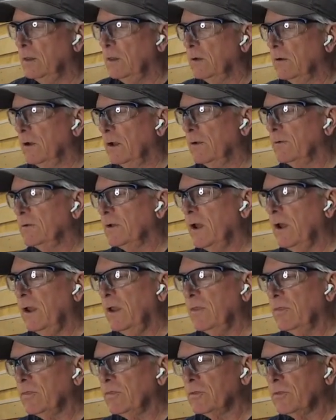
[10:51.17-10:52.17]
There is
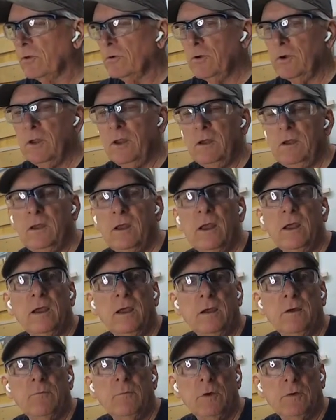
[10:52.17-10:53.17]
a
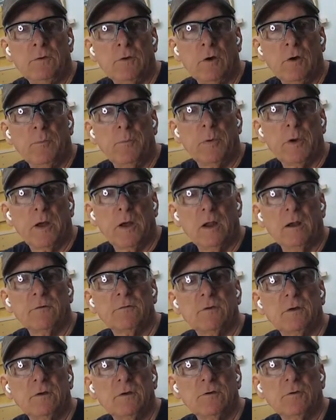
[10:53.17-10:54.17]
30-day return policy.